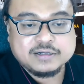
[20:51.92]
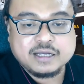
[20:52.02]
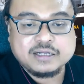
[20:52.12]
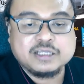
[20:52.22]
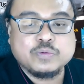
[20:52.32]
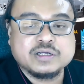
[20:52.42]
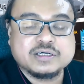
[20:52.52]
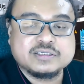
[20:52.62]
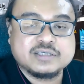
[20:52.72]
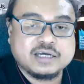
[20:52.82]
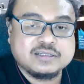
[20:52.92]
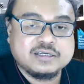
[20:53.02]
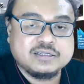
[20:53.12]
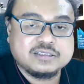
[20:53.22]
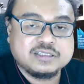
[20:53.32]
then it will reside
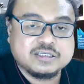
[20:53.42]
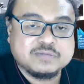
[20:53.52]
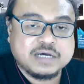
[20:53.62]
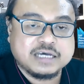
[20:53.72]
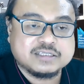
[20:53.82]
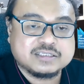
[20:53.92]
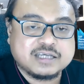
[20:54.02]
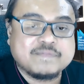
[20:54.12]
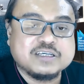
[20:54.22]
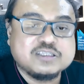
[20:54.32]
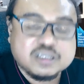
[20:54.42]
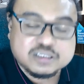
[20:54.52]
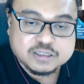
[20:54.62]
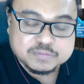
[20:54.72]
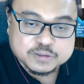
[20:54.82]
in the system as a sublease
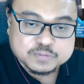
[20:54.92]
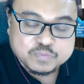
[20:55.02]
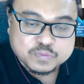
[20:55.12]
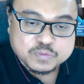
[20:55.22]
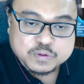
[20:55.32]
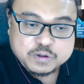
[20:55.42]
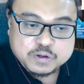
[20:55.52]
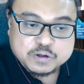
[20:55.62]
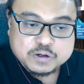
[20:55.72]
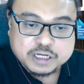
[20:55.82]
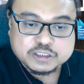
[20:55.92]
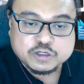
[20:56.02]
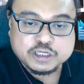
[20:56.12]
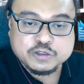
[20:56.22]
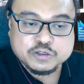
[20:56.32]
systems, right? So
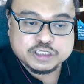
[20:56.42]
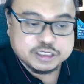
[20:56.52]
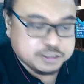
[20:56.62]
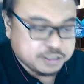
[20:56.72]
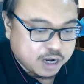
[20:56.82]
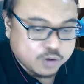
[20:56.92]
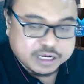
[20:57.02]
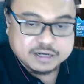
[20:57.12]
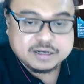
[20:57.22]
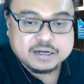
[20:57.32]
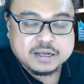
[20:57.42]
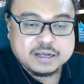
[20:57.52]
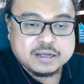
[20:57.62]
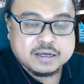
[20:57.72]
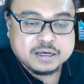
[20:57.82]
the user now can
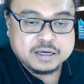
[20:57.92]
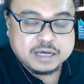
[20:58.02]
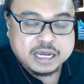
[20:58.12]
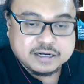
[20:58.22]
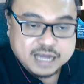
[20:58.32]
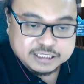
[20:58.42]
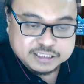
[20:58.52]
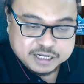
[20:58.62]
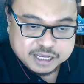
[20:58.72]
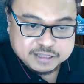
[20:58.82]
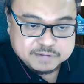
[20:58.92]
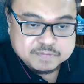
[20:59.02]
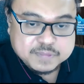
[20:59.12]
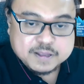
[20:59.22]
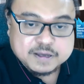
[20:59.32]
analyze the data.
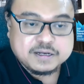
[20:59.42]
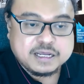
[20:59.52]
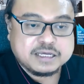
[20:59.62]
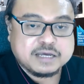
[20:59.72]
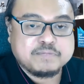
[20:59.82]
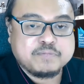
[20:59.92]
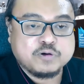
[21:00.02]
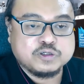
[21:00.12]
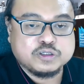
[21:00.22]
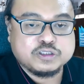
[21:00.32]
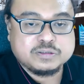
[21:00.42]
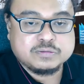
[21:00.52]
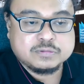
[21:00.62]
They can produce